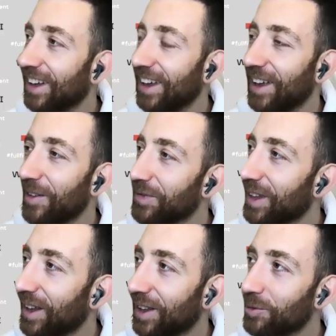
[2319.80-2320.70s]

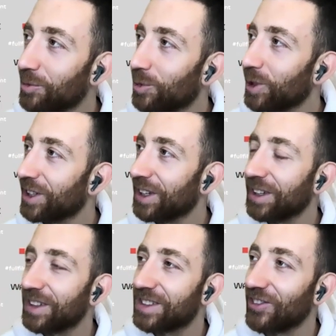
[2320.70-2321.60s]
the
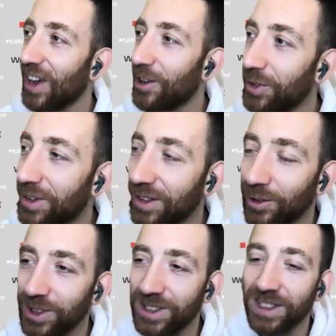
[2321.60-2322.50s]
wording, surround
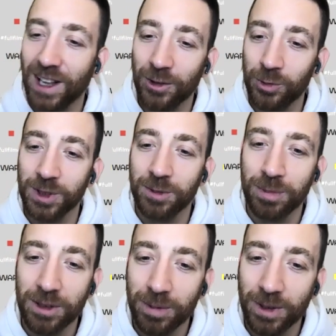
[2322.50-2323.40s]
yourself with
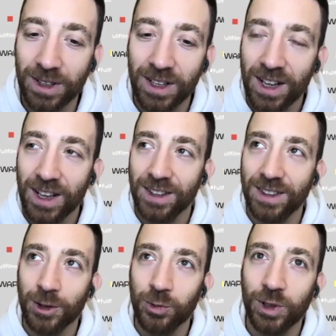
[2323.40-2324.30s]
people
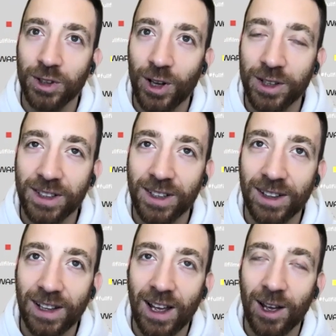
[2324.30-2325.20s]
that will not
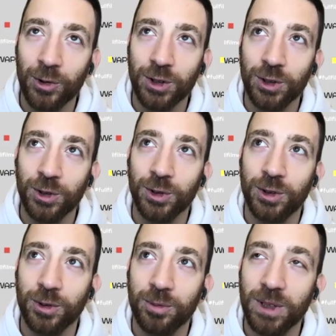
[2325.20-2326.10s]
allow you
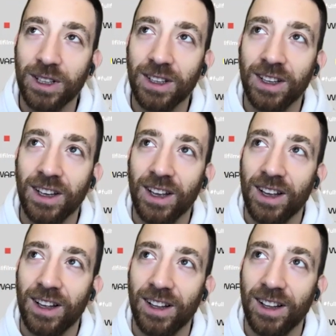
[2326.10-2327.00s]
to be
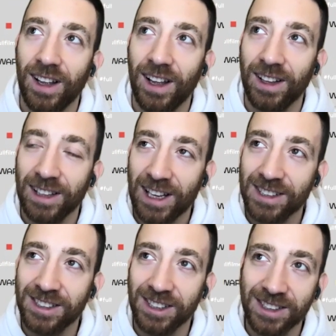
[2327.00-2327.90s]

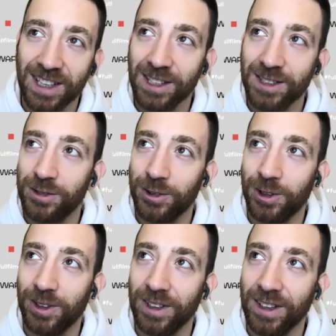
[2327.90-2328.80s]
less
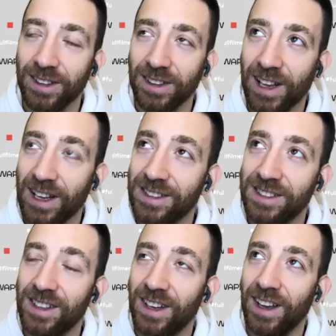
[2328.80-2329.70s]
successful and
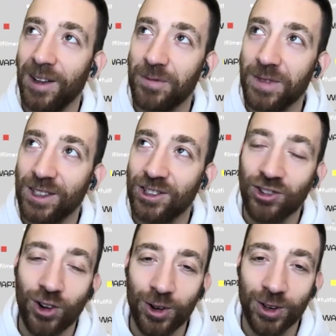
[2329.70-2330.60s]
less
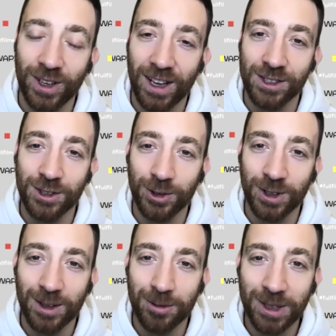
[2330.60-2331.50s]
strong as you
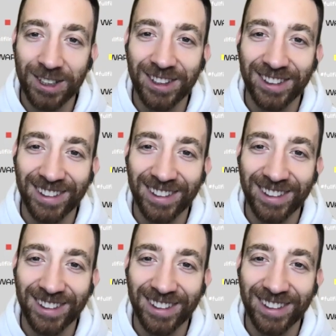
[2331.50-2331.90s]
can be.